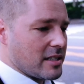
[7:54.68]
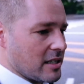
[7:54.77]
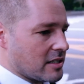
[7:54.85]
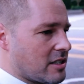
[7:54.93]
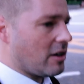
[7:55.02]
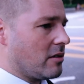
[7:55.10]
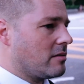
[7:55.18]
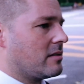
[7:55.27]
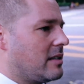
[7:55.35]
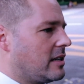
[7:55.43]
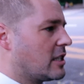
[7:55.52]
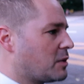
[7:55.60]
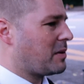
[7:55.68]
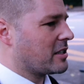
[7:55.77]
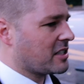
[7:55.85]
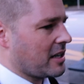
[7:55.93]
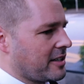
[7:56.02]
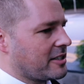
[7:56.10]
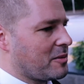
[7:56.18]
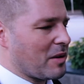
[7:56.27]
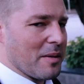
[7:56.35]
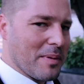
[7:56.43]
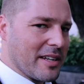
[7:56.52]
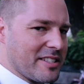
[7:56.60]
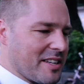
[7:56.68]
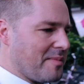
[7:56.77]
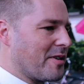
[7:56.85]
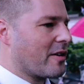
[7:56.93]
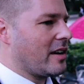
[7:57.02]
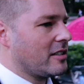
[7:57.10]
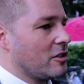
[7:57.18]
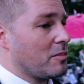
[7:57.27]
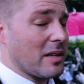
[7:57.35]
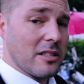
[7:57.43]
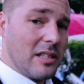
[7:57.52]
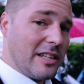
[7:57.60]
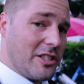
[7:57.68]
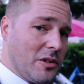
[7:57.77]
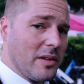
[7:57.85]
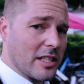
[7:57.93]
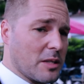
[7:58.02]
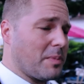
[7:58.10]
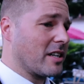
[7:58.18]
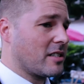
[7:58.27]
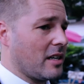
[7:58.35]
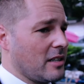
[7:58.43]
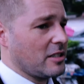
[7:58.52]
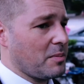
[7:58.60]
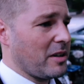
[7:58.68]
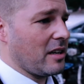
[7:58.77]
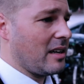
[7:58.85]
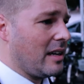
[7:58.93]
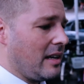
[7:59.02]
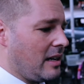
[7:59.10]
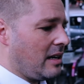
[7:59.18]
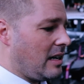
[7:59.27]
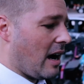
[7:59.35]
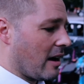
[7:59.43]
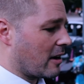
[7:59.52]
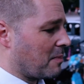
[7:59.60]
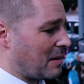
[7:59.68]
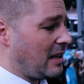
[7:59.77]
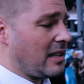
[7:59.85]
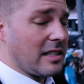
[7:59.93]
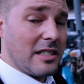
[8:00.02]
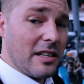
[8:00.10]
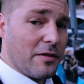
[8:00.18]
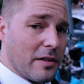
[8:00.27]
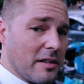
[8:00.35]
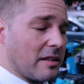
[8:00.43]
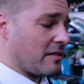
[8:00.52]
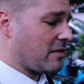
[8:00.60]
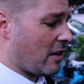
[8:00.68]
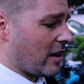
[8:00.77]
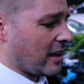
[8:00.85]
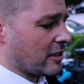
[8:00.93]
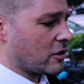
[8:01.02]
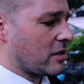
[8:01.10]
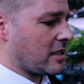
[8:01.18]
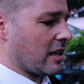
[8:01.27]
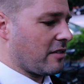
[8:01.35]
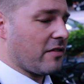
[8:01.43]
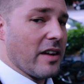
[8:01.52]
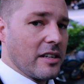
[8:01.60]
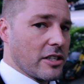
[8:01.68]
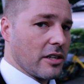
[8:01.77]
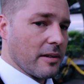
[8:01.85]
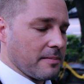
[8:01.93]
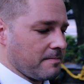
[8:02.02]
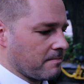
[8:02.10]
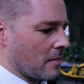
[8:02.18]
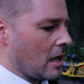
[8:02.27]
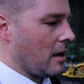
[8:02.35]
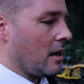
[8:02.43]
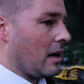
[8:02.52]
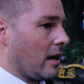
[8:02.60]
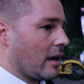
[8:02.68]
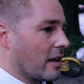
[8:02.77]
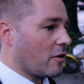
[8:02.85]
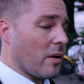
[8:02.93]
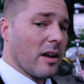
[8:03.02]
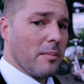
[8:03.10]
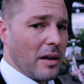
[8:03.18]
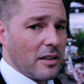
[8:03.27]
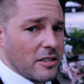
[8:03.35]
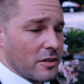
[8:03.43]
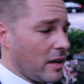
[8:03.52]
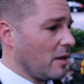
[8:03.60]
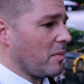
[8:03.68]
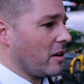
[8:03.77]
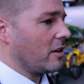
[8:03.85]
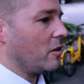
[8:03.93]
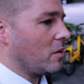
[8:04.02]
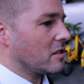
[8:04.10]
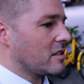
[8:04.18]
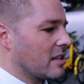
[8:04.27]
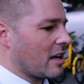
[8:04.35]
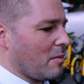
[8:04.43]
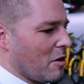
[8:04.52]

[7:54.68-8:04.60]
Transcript: is, don't expect China to be a place to immigrate to, but do expect China to be a completely different, very interesting adventure. And I can recommend it to anybody who wants to come